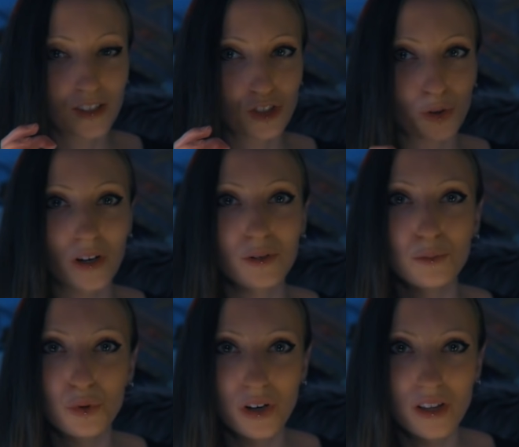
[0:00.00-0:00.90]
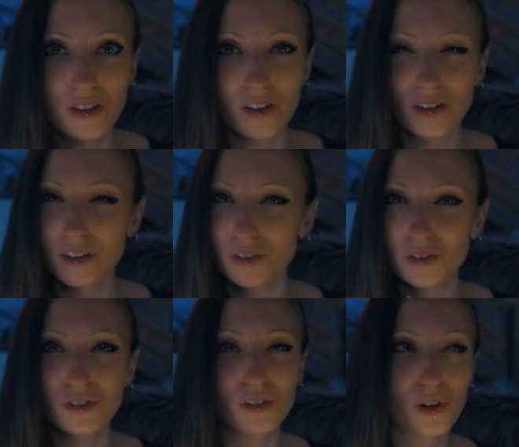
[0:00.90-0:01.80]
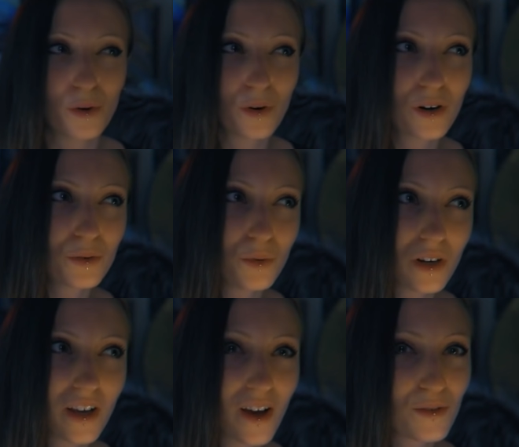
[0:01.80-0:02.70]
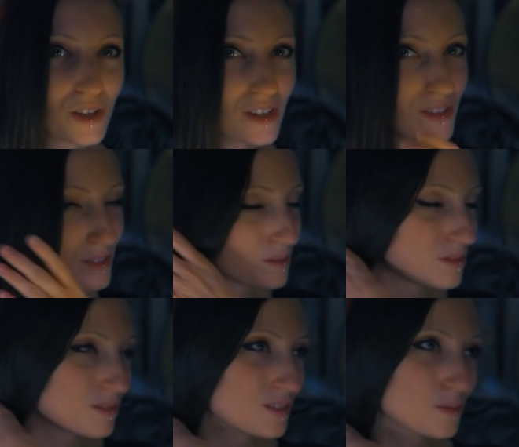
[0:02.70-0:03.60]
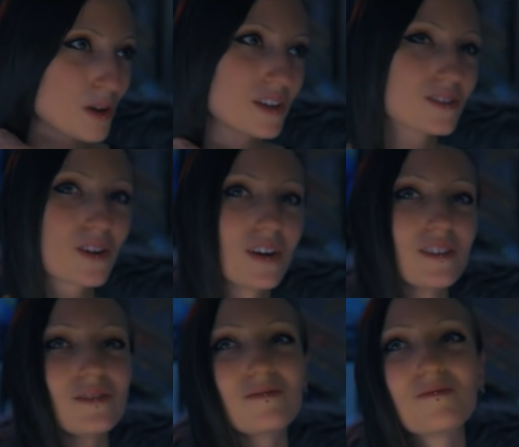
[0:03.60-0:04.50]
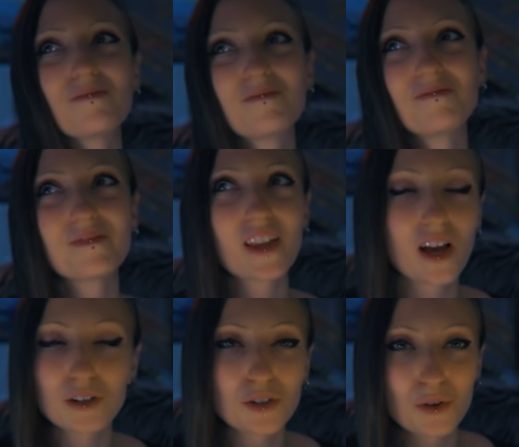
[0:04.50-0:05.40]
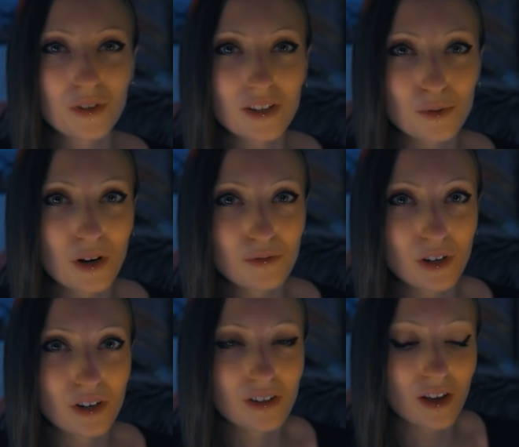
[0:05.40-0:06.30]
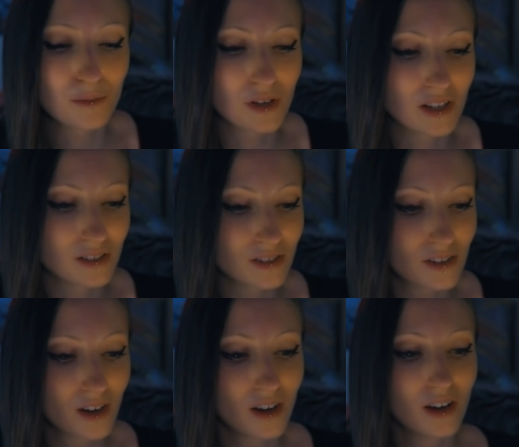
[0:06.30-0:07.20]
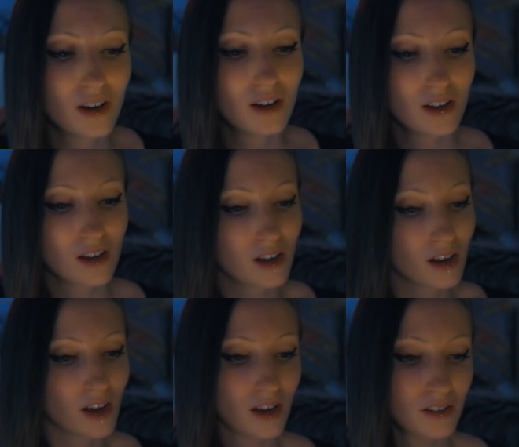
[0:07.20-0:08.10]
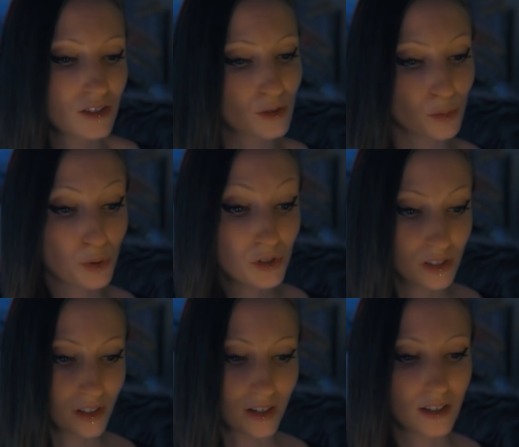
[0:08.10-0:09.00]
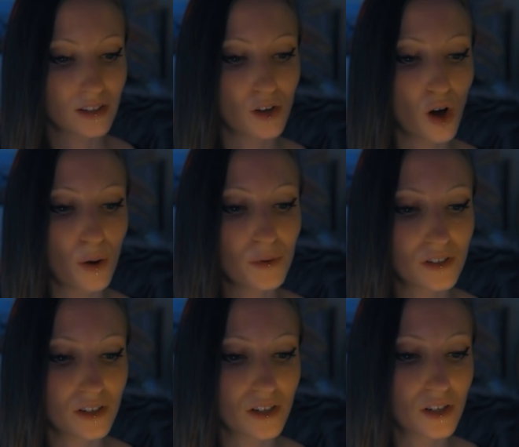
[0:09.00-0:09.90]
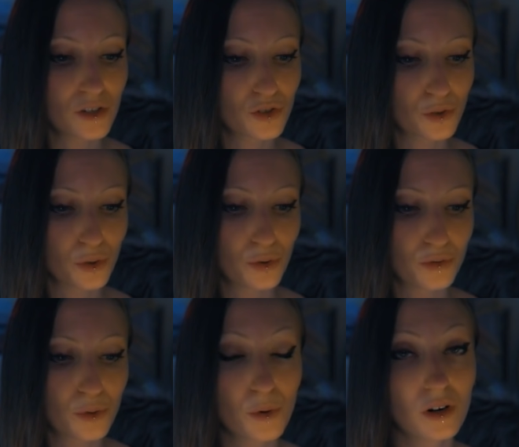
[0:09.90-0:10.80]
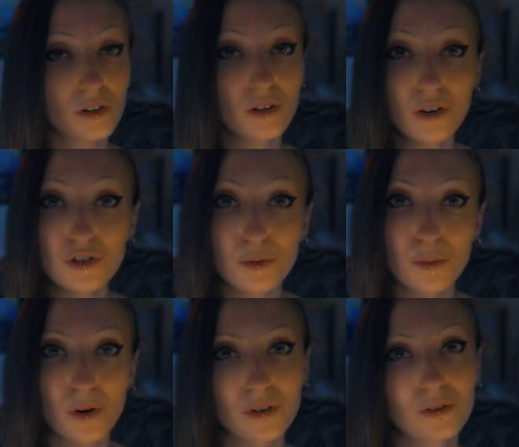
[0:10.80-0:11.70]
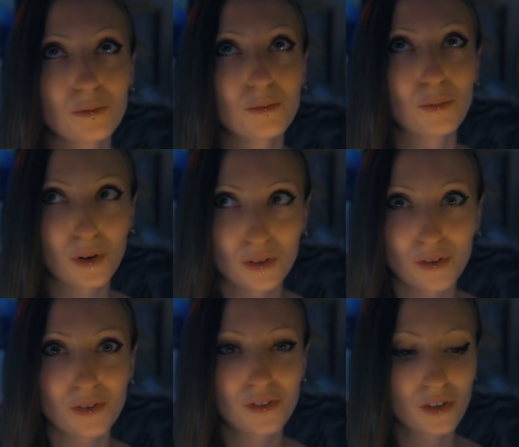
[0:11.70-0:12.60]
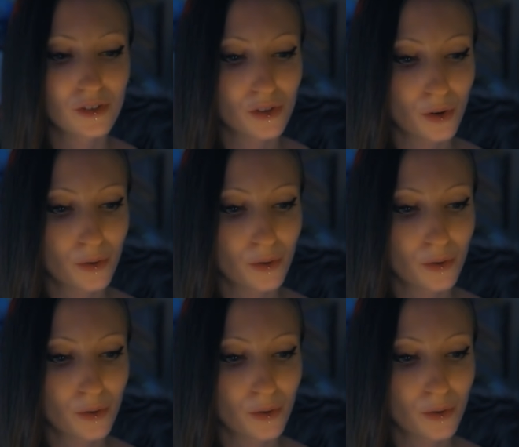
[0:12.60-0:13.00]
try to breathe a little slower when I have the mask on. I don't know, that's what I figured that means. And supposedly, the opposite is true for larger particles. So,